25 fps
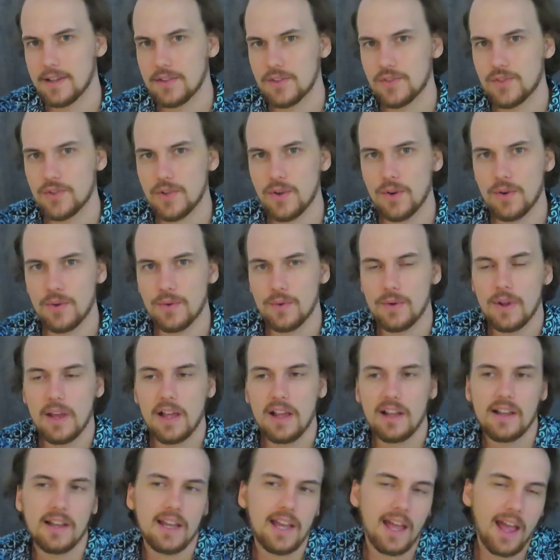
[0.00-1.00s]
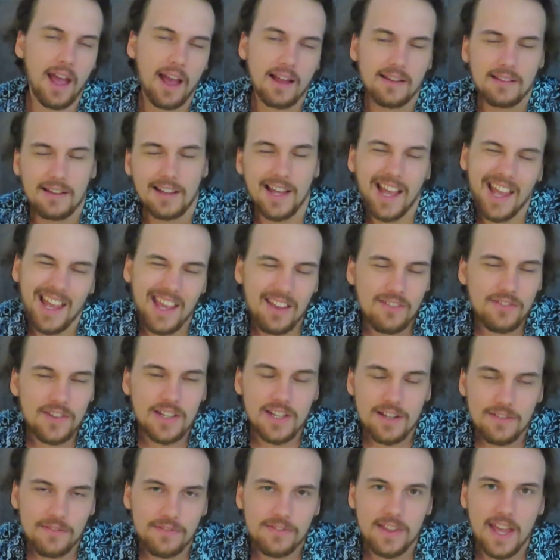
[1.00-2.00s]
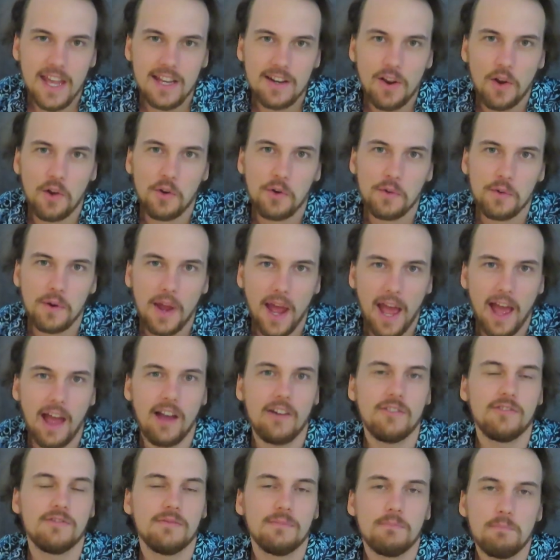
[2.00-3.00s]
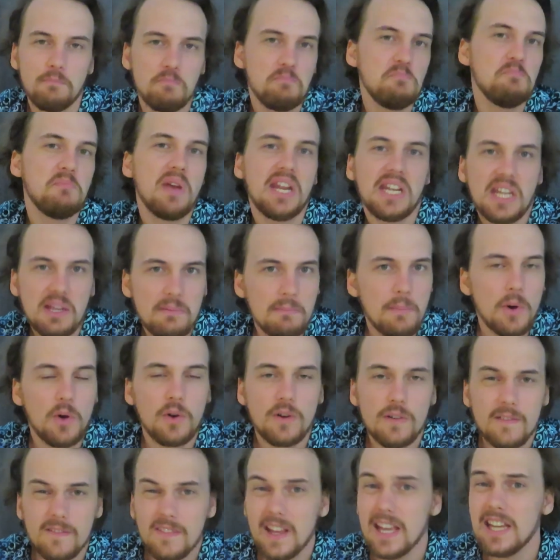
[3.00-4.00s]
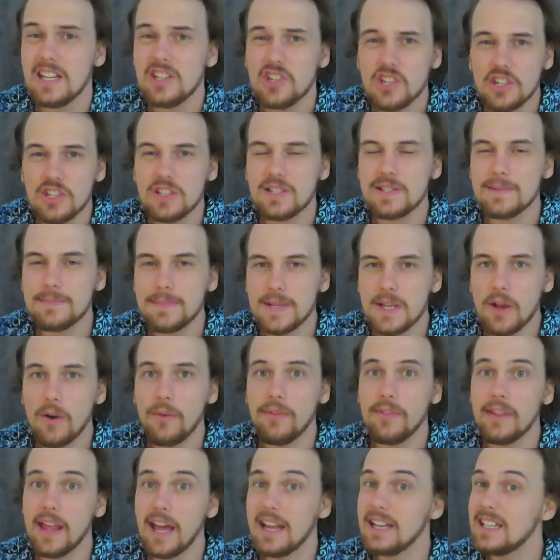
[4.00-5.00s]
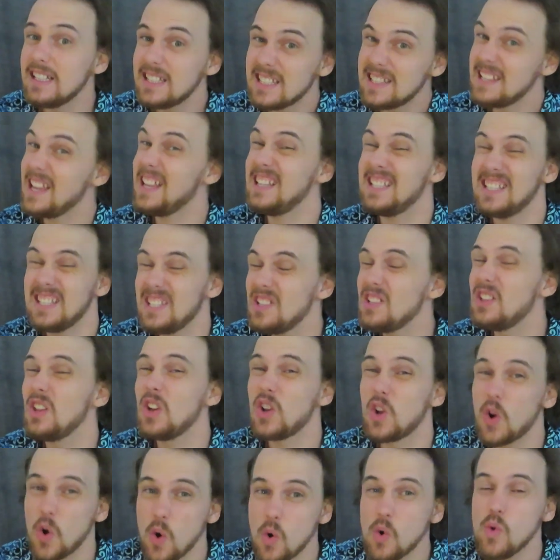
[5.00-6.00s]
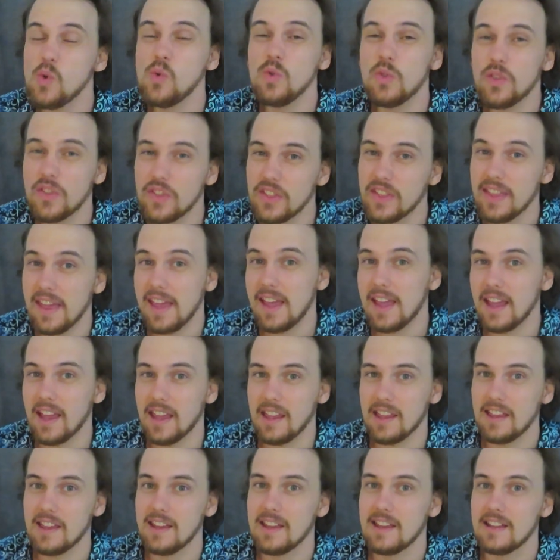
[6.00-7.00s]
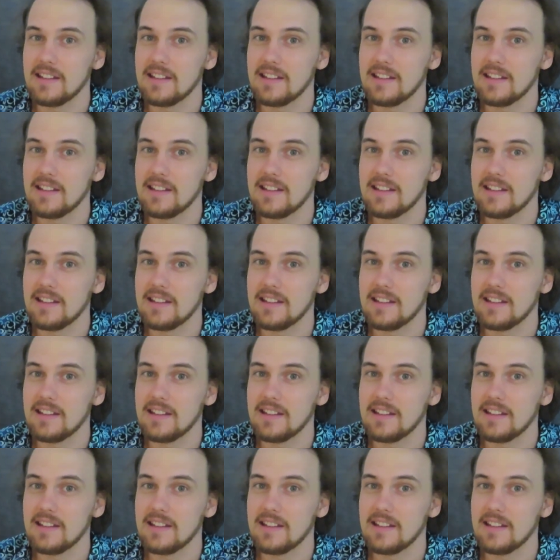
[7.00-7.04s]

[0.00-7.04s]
So even if they don't have many motivations beyond that, it's still a cool thing